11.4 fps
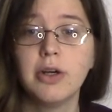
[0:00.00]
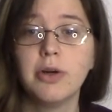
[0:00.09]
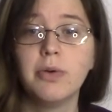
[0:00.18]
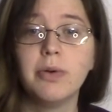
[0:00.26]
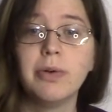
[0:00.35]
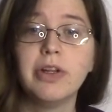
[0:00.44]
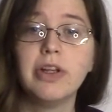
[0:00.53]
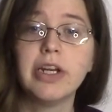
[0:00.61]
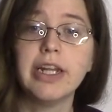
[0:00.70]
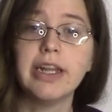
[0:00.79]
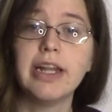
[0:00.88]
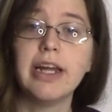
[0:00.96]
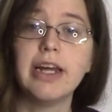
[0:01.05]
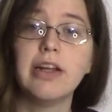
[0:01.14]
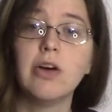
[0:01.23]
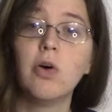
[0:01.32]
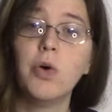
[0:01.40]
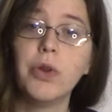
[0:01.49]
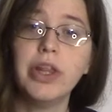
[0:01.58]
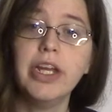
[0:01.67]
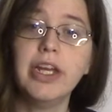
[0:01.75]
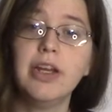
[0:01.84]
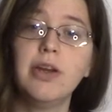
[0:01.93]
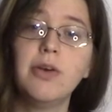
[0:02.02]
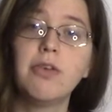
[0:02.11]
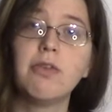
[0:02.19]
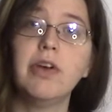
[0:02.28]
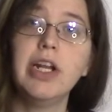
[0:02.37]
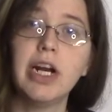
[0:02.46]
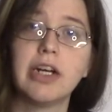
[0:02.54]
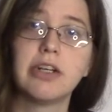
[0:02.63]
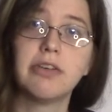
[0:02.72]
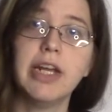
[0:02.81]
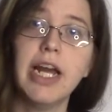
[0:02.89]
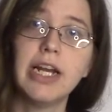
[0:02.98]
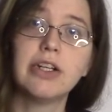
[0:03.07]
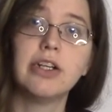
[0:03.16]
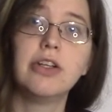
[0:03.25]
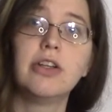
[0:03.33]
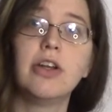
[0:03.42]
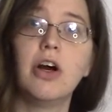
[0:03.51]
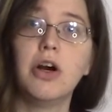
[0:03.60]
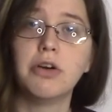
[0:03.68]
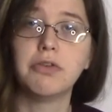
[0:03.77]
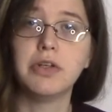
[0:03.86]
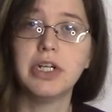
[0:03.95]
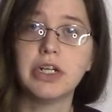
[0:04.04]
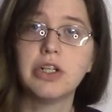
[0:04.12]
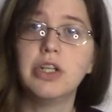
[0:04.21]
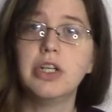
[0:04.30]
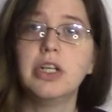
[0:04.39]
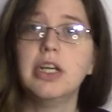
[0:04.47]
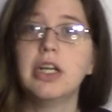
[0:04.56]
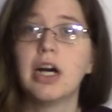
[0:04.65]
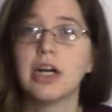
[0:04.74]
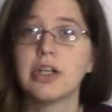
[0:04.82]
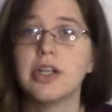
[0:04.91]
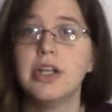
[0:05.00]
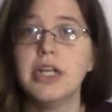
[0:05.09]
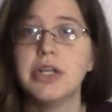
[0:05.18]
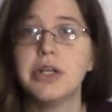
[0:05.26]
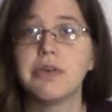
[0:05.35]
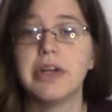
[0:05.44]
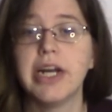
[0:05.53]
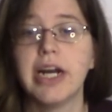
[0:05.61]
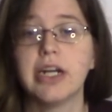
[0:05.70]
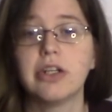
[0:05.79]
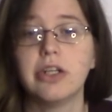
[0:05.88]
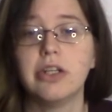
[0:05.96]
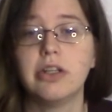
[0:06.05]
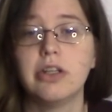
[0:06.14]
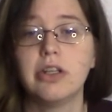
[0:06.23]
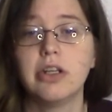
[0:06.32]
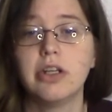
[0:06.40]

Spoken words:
When we look at that whole thing, redox reactions are reduction and oxidation reactions.